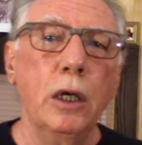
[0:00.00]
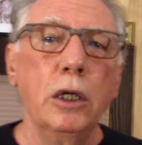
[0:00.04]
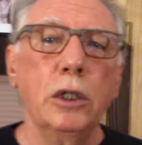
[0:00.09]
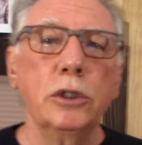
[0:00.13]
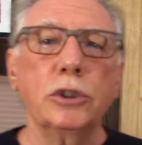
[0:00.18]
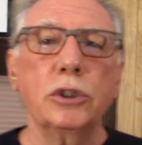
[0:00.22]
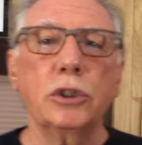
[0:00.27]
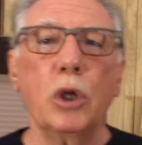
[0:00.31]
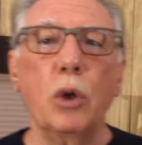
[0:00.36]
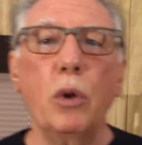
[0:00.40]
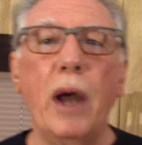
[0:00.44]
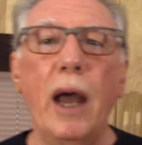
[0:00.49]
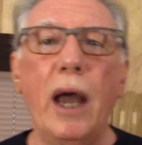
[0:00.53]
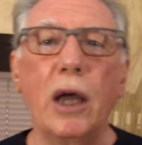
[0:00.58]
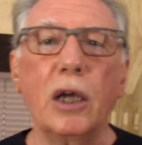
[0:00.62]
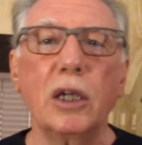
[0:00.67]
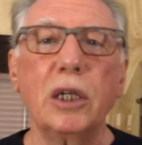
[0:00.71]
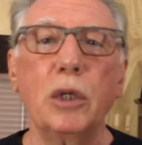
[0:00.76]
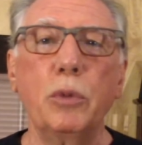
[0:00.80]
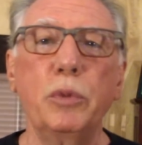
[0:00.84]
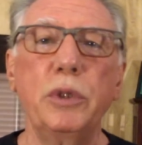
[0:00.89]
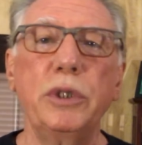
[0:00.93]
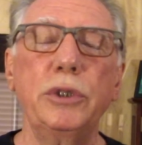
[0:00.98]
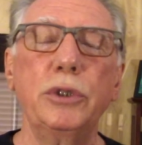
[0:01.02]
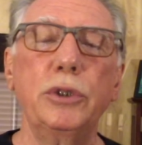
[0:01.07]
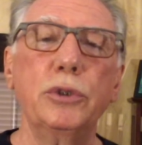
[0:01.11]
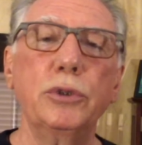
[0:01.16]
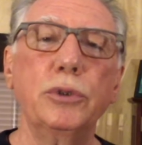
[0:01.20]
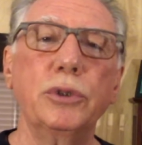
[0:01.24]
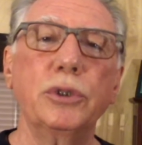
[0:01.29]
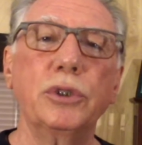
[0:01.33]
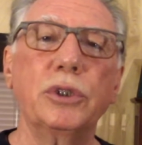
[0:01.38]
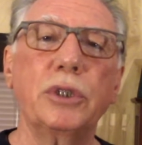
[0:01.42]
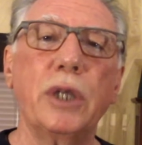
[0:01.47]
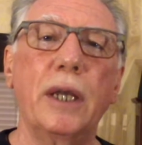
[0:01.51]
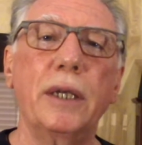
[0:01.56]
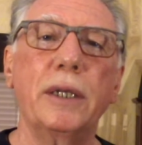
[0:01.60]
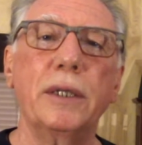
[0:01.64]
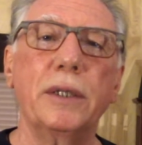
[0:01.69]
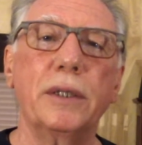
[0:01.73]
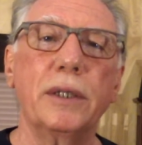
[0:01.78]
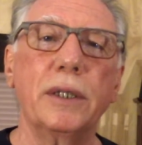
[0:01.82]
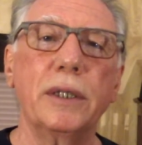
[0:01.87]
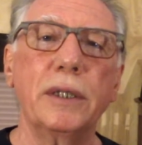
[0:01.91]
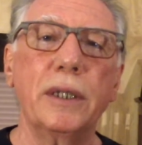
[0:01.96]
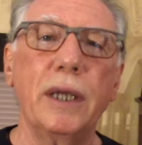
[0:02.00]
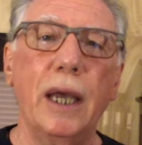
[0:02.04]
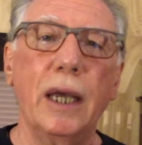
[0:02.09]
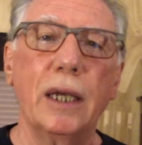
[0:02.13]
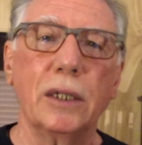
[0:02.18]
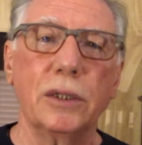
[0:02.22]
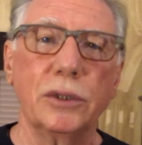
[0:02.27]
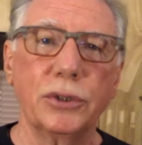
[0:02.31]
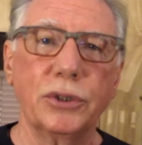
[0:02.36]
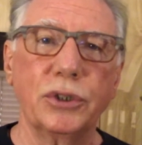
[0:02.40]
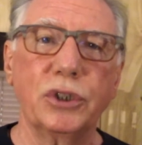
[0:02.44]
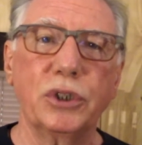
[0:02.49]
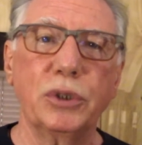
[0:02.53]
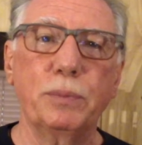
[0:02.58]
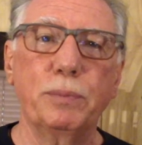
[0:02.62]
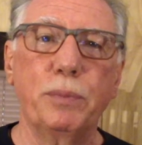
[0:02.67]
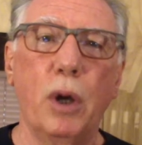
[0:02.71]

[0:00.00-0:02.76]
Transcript: So how can we use anything else